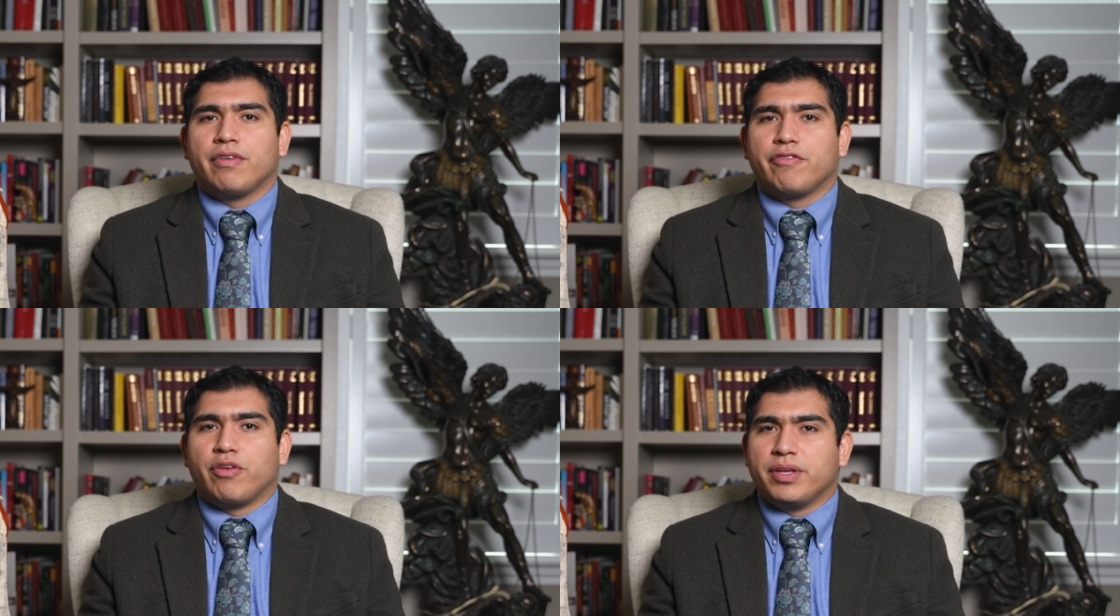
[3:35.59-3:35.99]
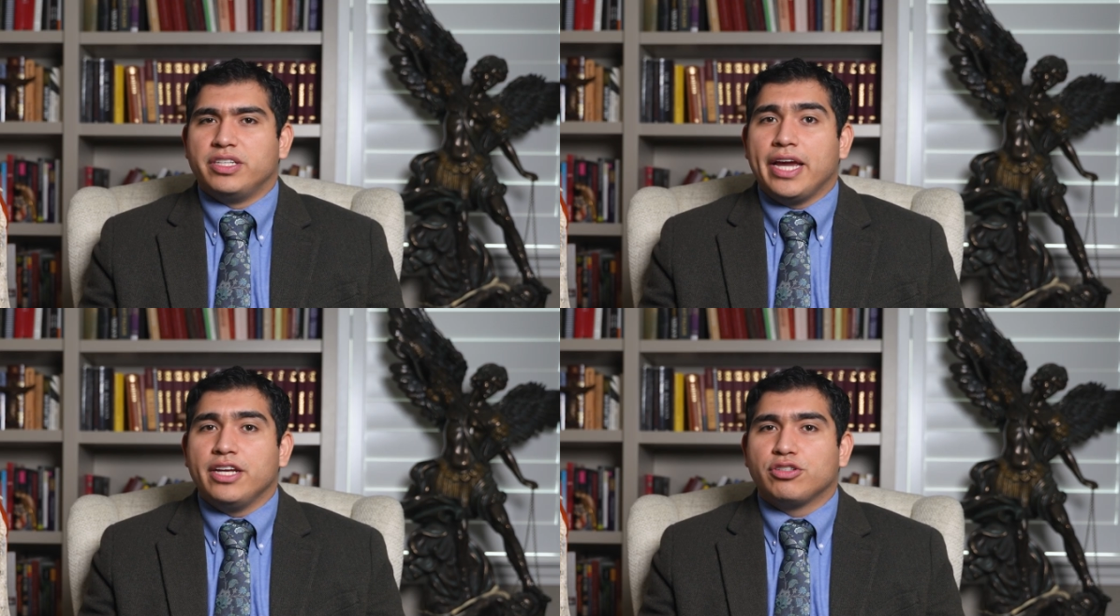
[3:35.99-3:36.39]
from the
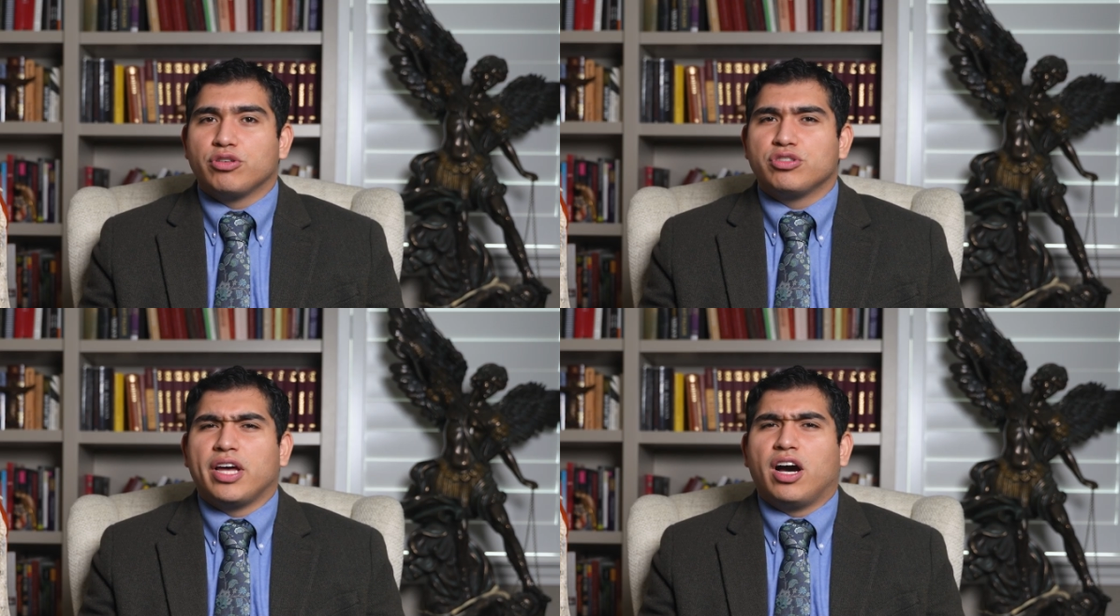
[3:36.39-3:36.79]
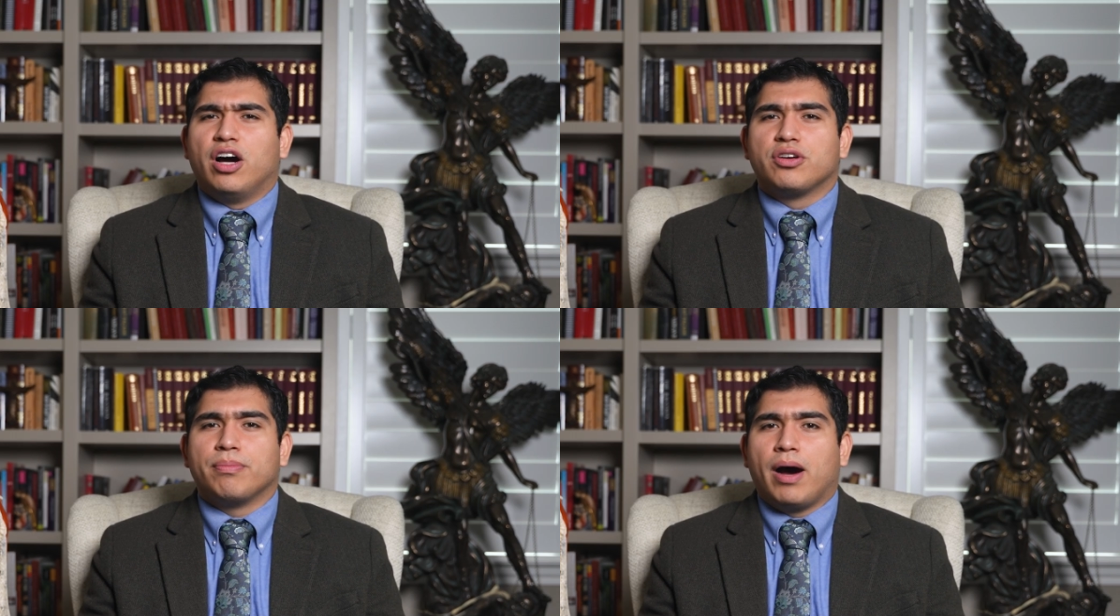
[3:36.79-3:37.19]
dangers that
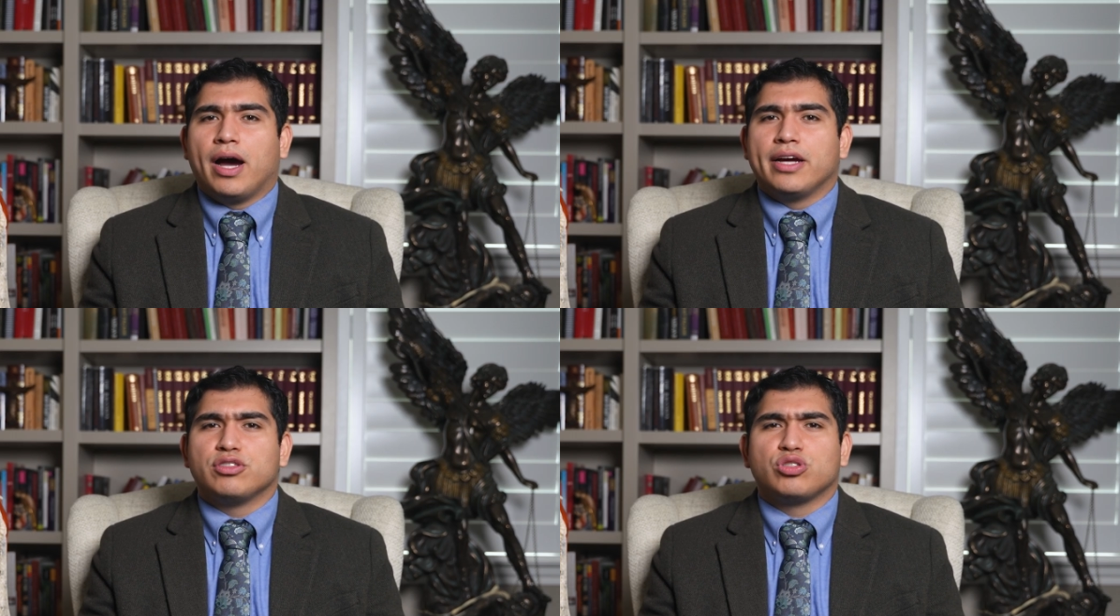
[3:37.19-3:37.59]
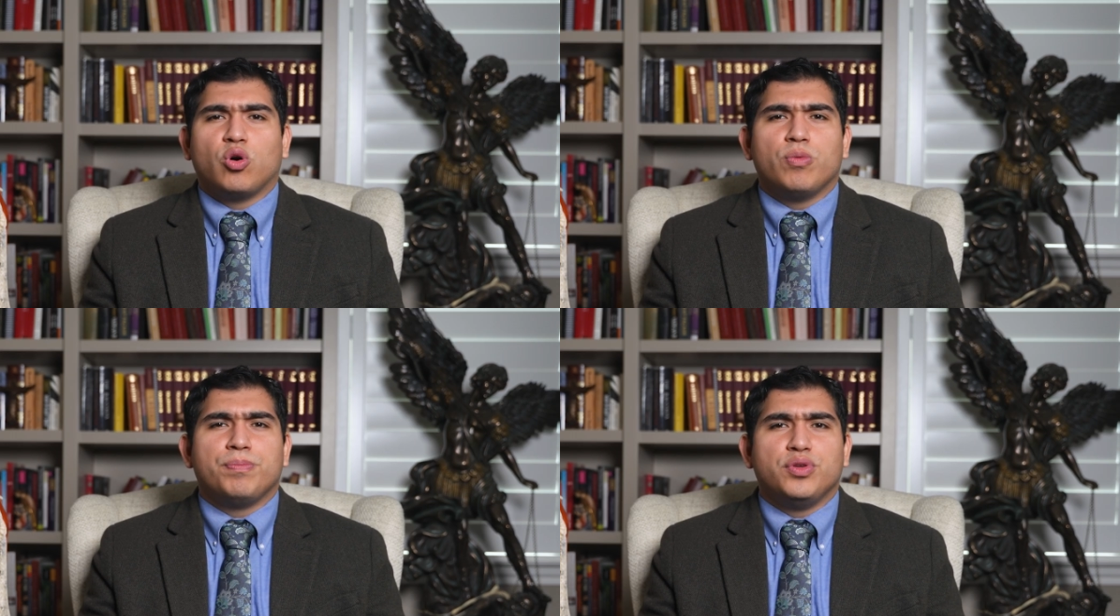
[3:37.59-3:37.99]
undermine
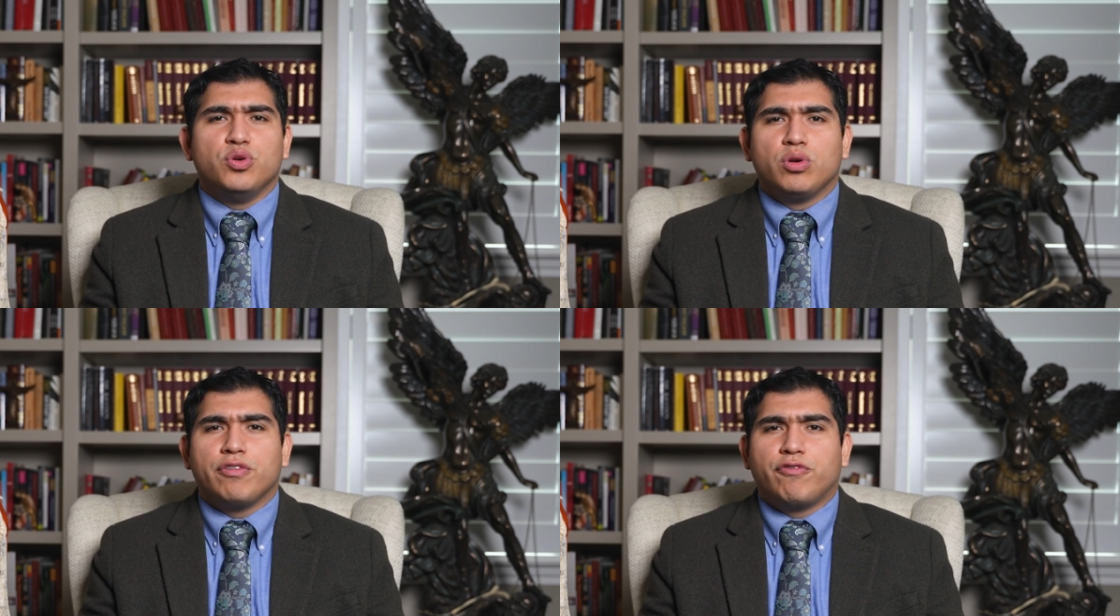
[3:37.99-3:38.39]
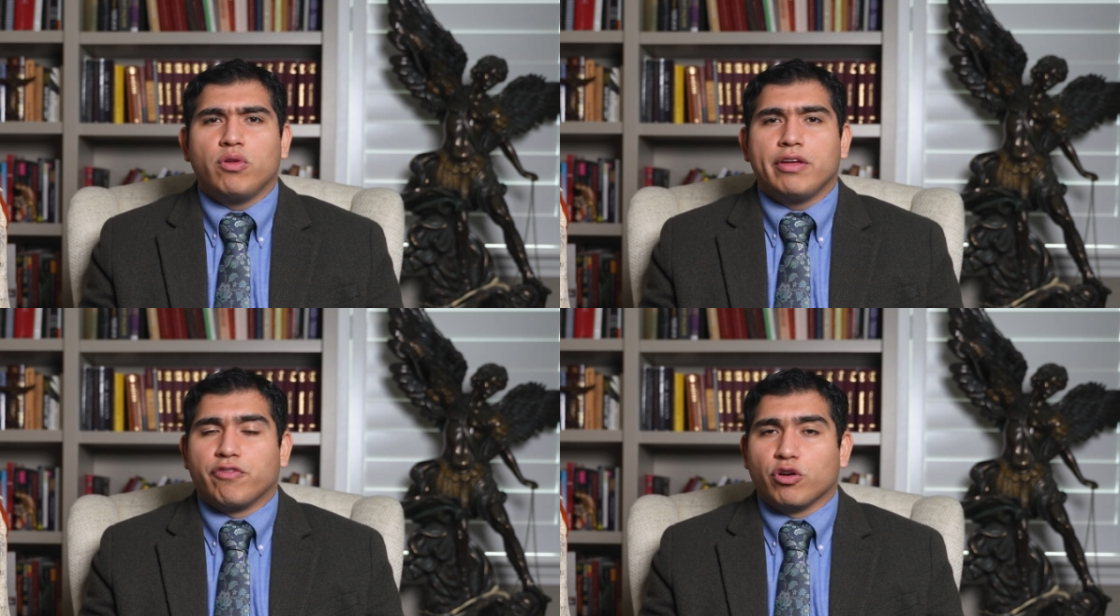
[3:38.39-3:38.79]
so
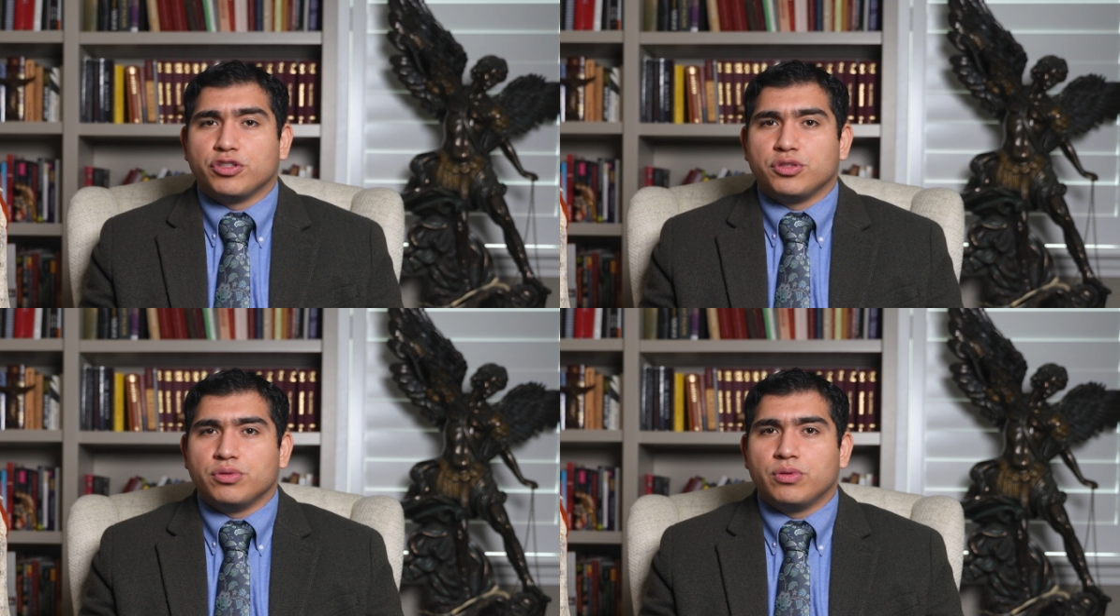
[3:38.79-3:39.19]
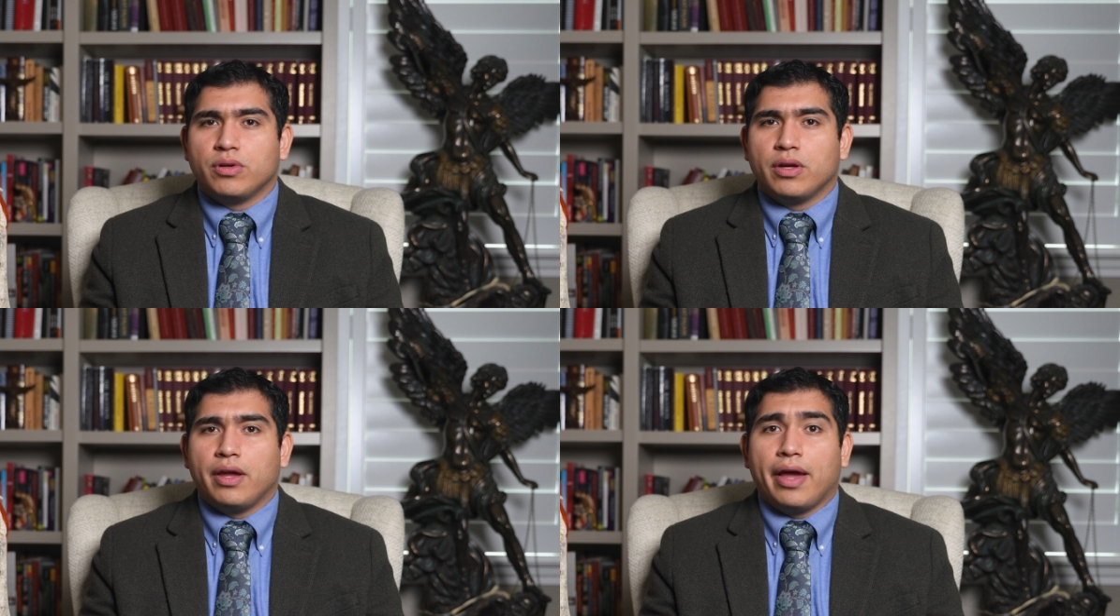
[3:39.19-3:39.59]
beautiful a virtue
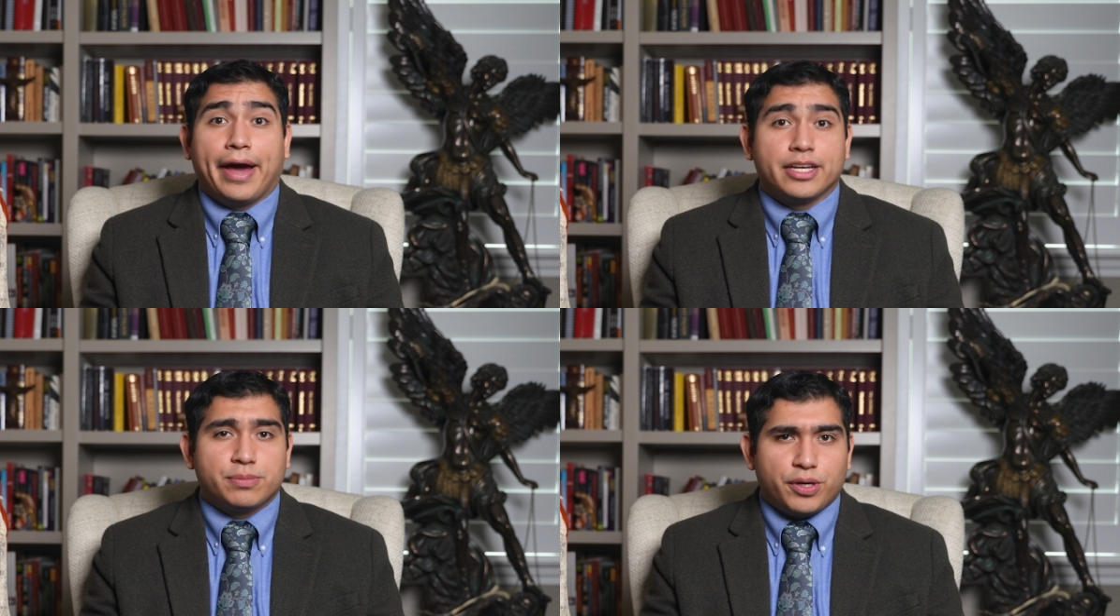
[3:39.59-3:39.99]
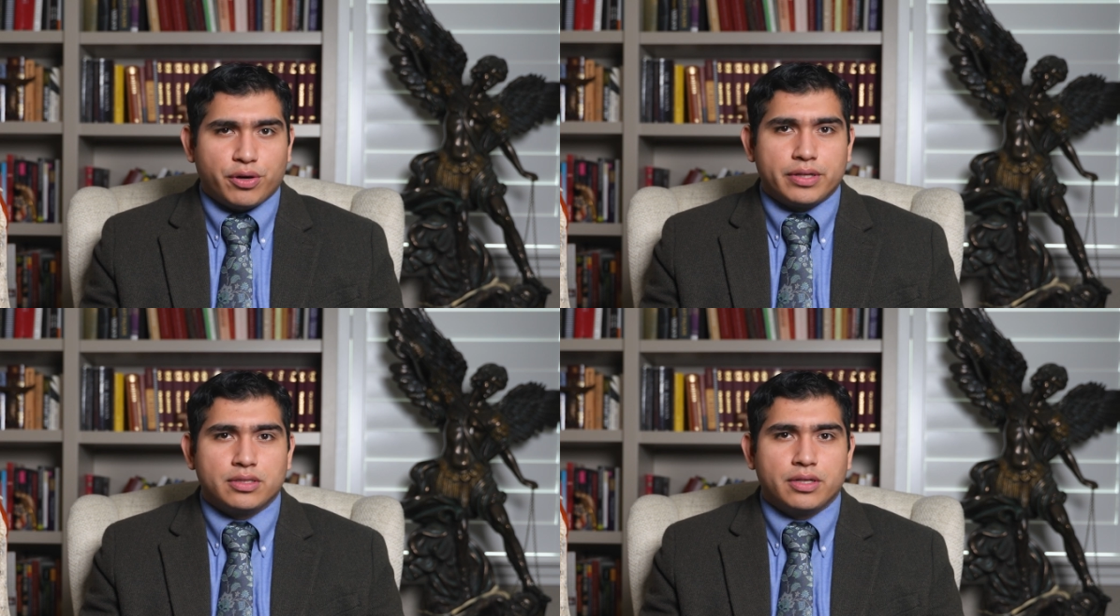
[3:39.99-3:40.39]
as
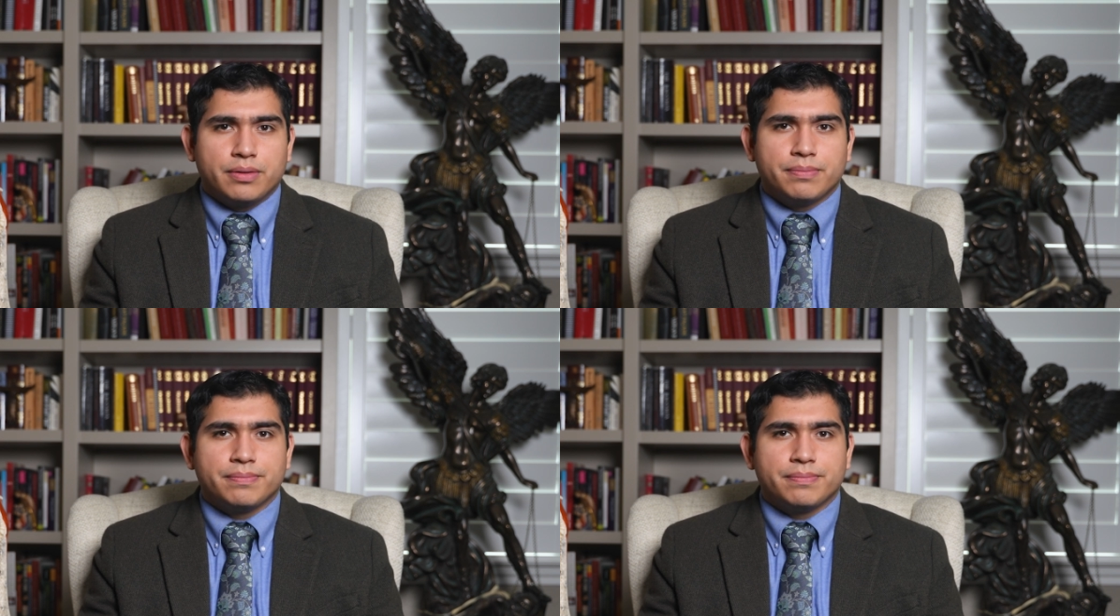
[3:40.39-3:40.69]
purity.